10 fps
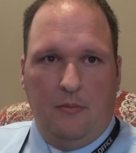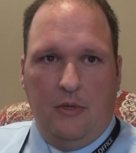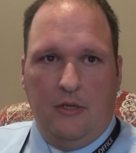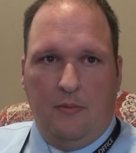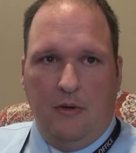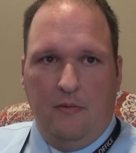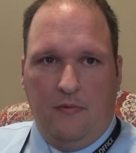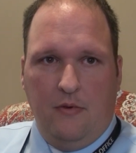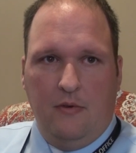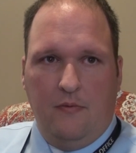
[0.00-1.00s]
Police Department
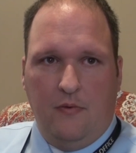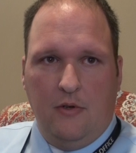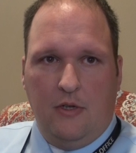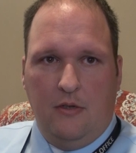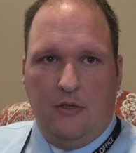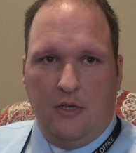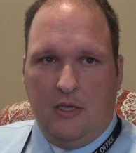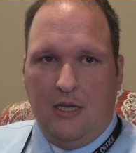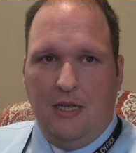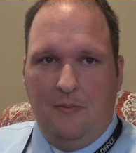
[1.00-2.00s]
for a good chunk
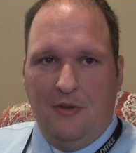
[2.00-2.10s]
of time,